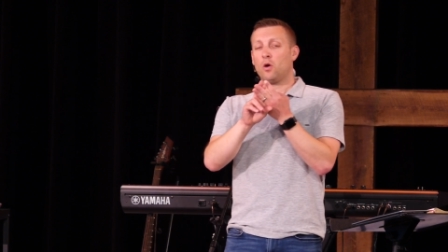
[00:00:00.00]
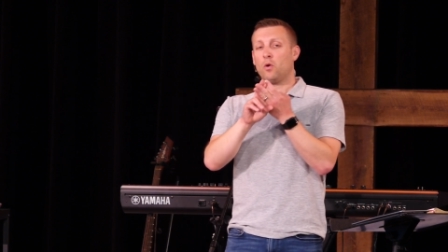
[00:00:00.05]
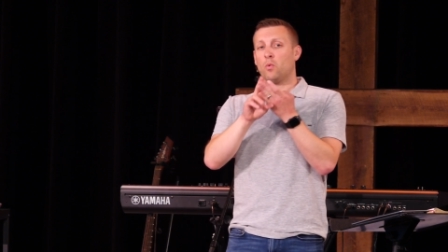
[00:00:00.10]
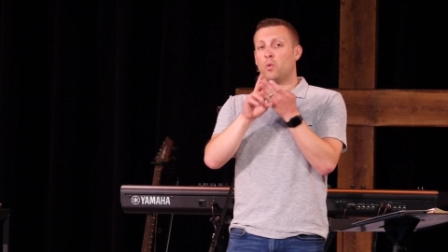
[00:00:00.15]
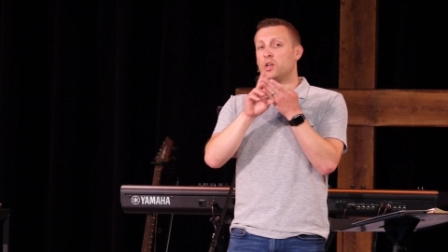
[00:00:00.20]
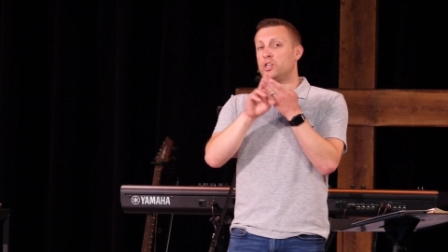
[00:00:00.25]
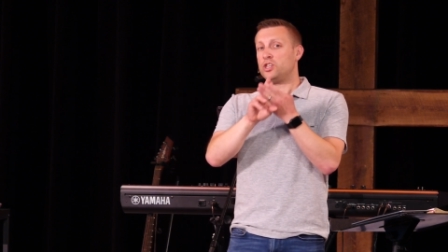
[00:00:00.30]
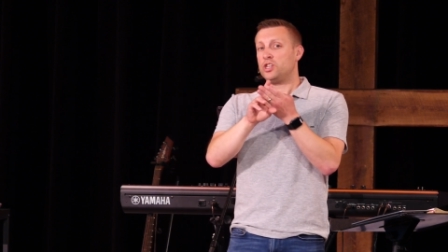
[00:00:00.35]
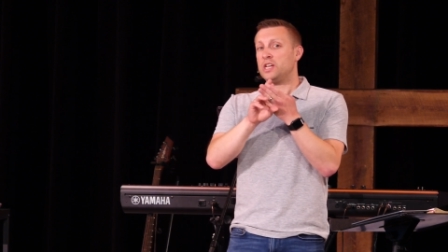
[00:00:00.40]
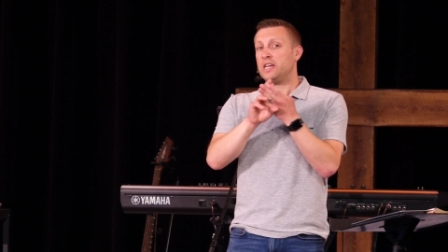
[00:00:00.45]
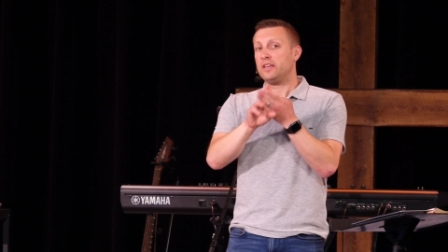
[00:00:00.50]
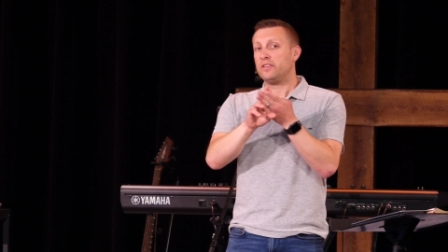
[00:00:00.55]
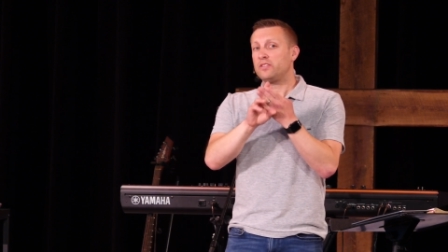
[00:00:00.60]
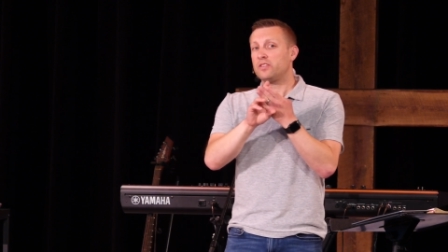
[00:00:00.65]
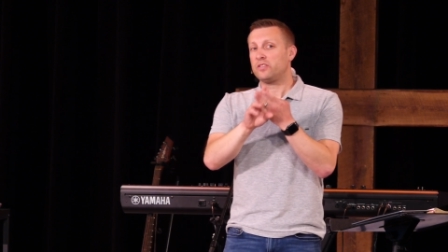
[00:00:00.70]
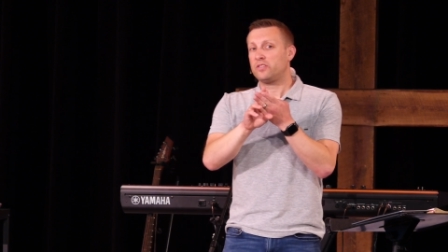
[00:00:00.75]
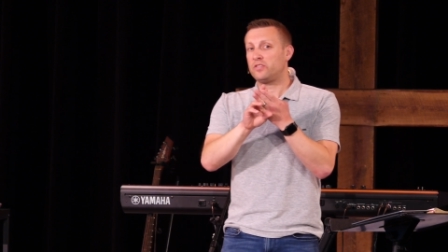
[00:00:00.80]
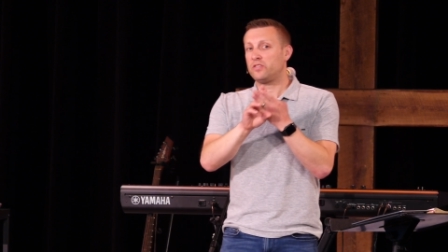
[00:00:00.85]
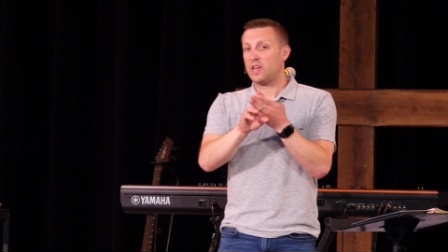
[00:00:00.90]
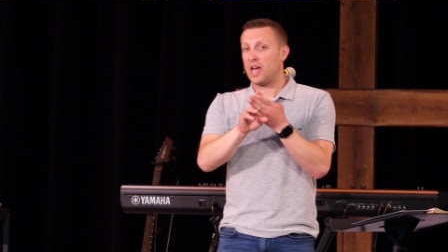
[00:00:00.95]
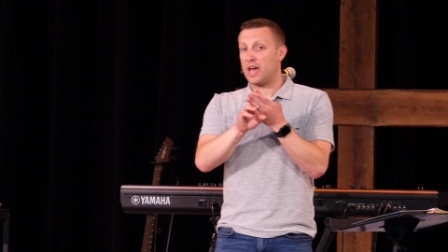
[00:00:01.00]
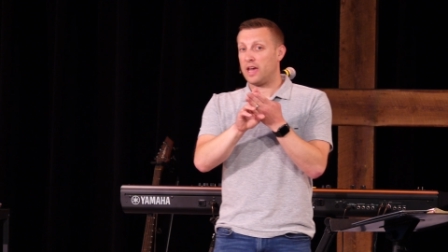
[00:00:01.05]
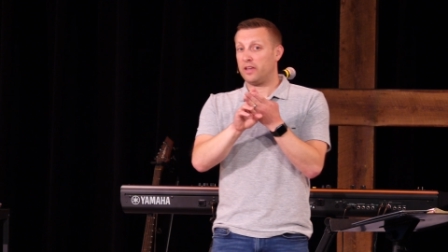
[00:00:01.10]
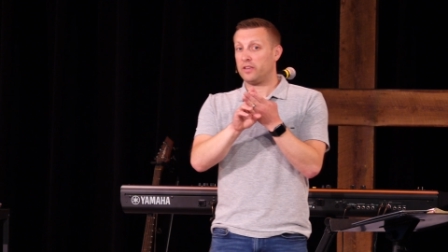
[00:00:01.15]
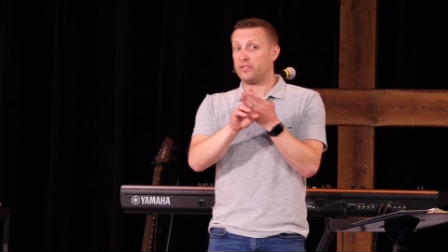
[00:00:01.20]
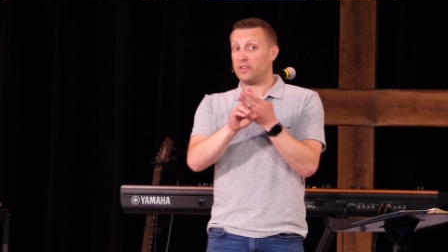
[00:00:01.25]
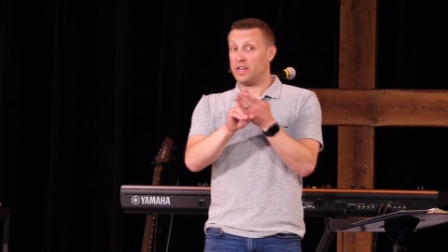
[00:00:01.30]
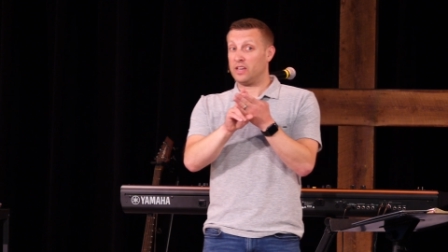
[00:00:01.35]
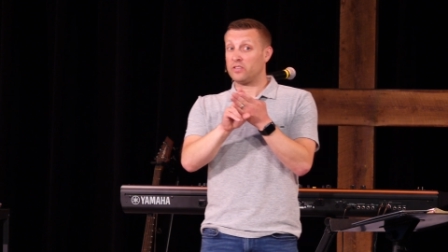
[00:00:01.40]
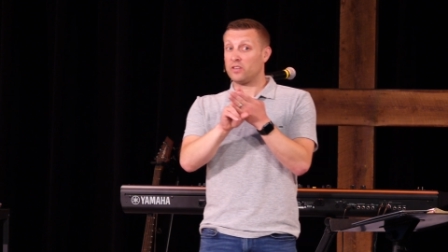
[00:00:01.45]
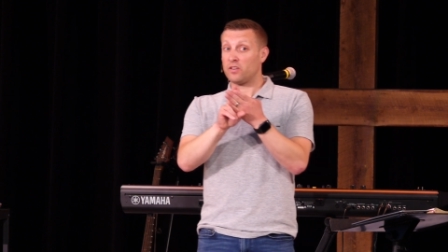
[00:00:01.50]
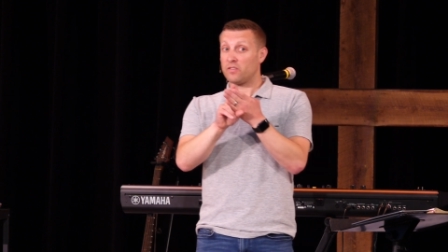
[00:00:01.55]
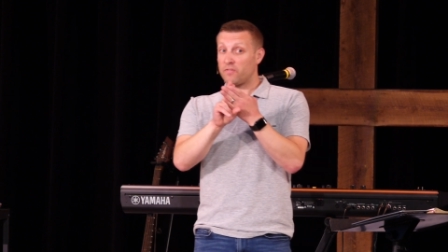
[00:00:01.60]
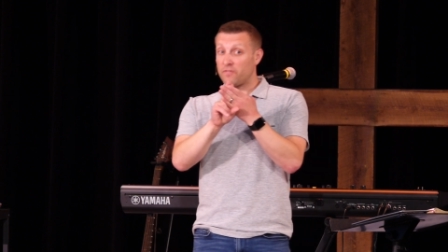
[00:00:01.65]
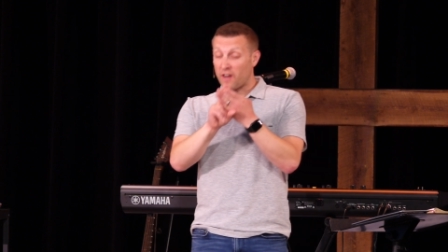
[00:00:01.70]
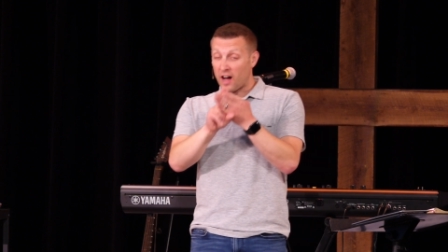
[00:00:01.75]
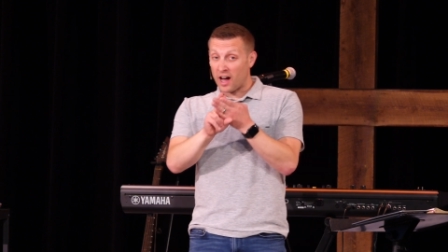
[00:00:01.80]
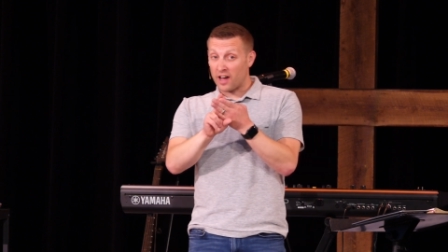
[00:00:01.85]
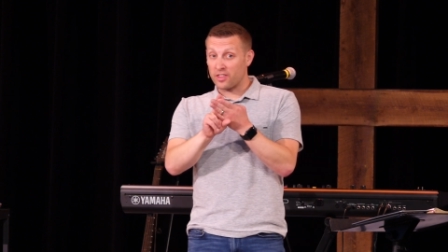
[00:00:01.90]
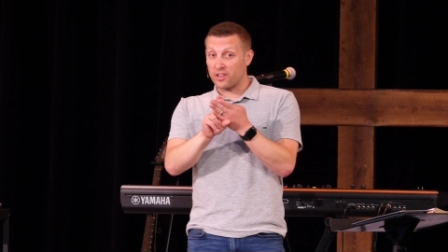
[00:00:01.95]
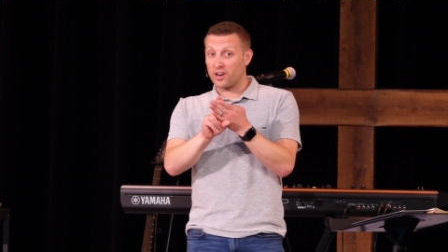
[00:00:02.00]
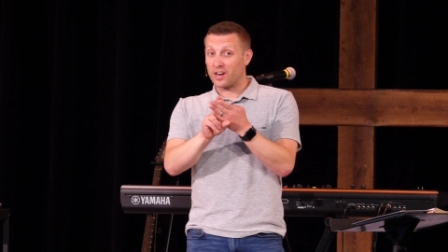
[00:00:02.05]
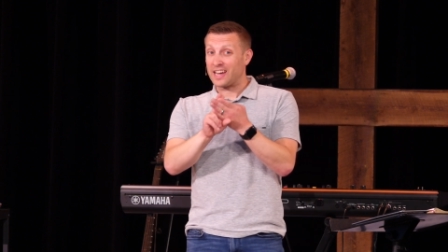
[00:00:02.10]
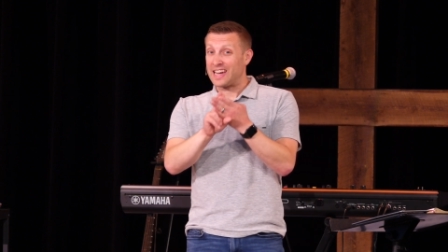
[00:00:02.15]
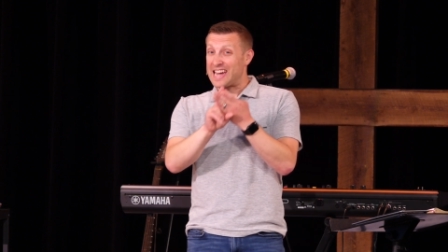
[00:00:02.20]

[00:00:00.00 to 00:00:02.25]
What Jesus says isn't Father,